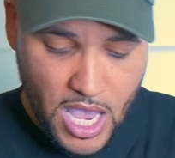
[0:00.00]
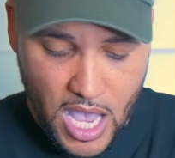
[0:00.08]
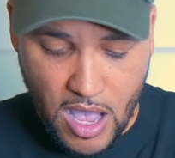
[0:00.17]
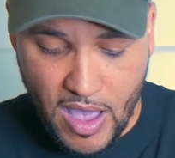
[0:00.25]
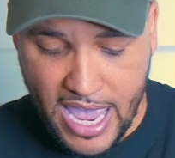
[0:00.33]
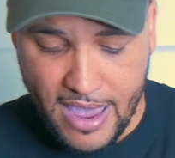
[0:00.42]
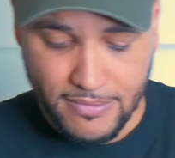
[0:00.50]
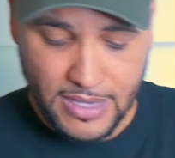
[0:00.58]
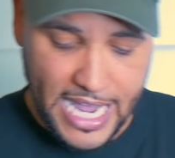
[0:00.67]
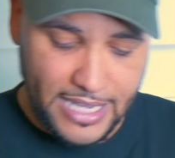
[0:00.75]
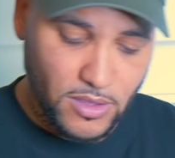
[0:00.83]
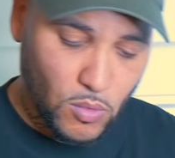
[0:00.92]
I'll have
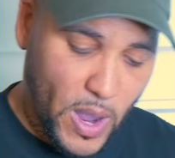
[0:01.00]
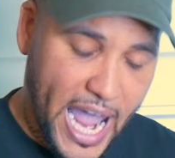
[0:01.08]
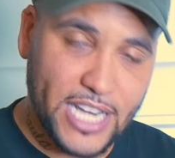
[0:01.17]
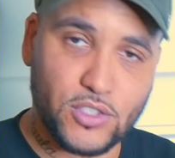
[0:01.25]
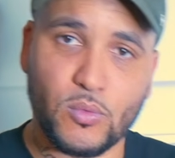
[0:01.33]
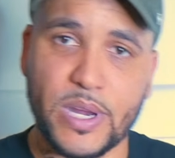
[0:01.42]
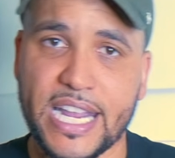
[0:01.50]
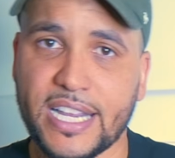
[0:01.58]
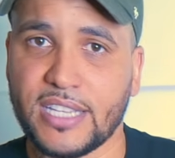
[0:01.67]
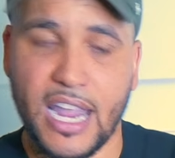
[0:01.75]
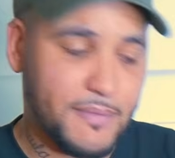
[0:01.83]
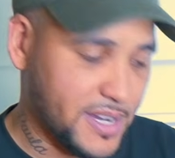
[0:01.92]
like the wax rings,
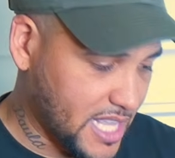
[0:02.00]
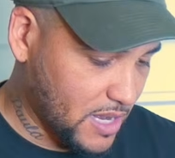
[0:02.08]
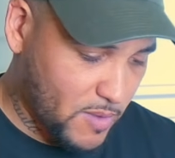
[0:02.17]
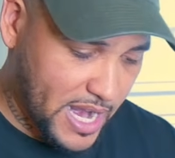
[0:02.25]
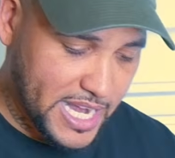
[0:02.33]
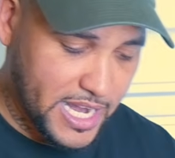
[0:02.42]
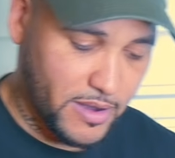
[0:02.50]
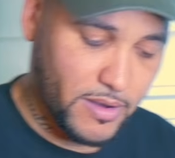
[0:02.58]
everything right here.